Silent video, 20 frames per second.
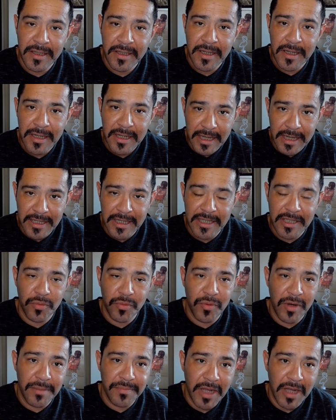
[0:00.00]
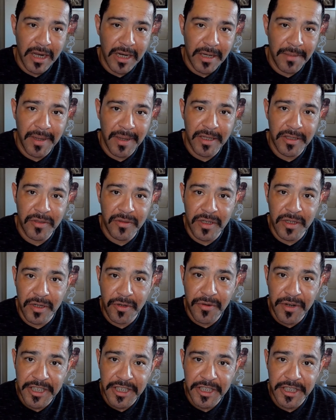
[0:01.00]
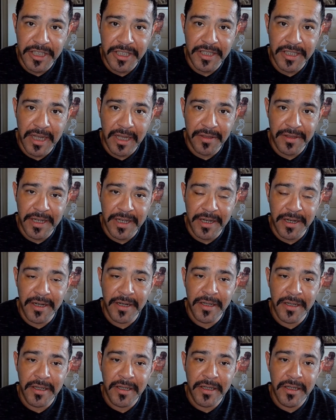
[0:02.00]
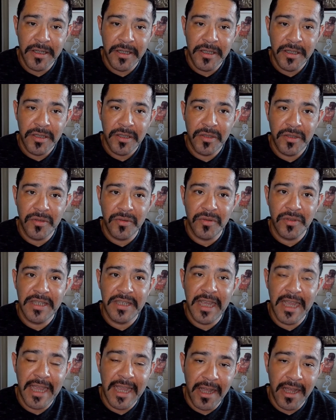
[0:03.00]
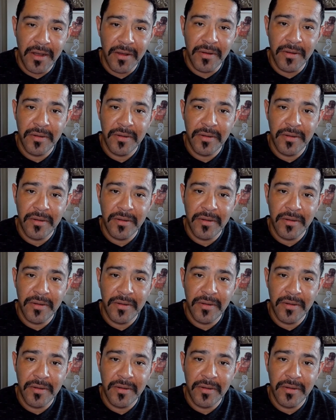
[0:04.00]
And this is what I'm talking about to the Christians out there to tell,